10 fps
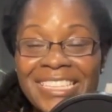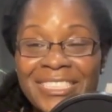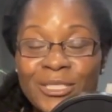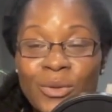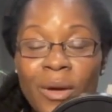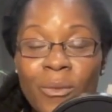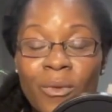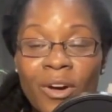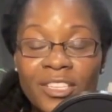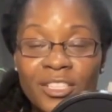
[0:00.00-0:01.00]
So I
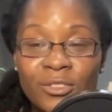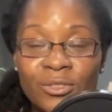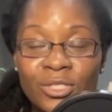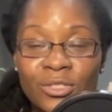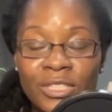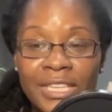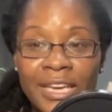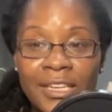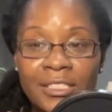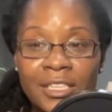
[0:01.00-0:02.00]
want you to really
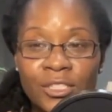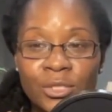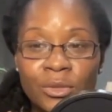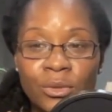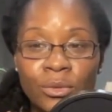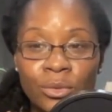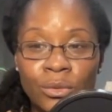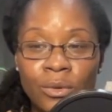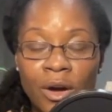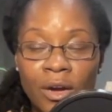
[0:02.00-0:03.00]
get in touch with who
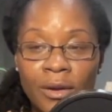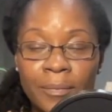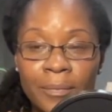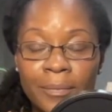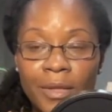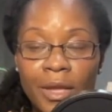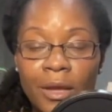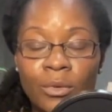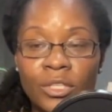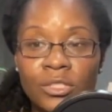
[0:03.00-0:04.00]
you are. I
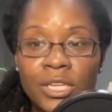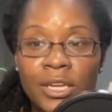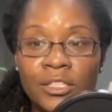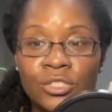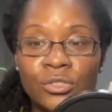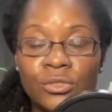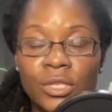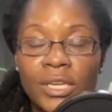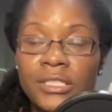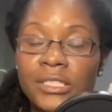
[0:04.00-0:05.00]
want you to get
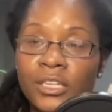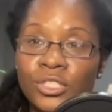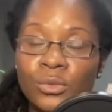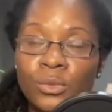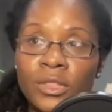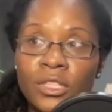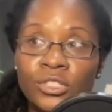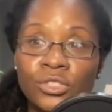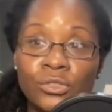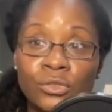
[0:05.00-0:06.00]
in touch with the
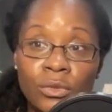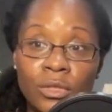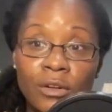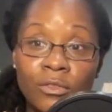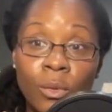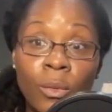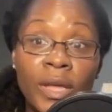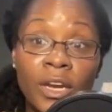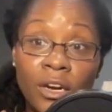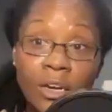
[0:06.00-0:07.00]
truth of
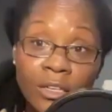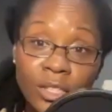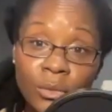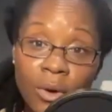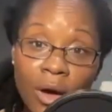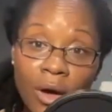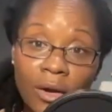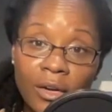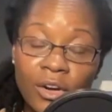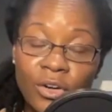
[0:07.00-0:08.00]
where you
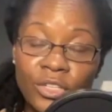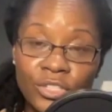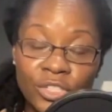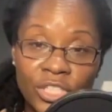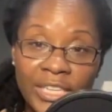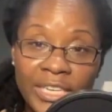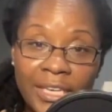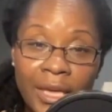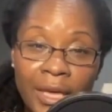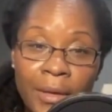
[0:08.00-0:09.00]
are on your
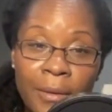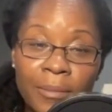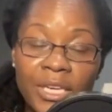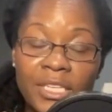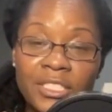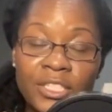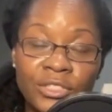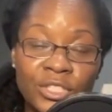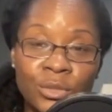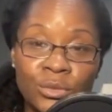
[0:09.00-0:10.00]
journey, because there
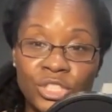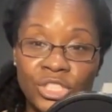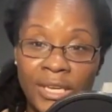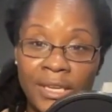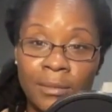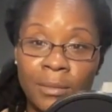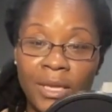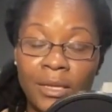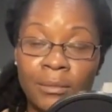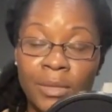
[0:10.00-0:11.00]
is no shame
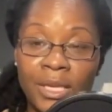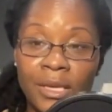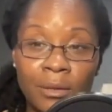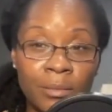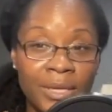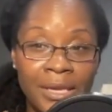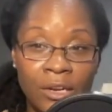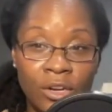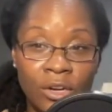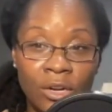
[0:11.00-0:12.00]
in being a
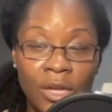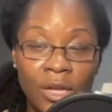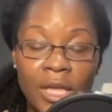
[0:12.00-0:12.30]
beginner.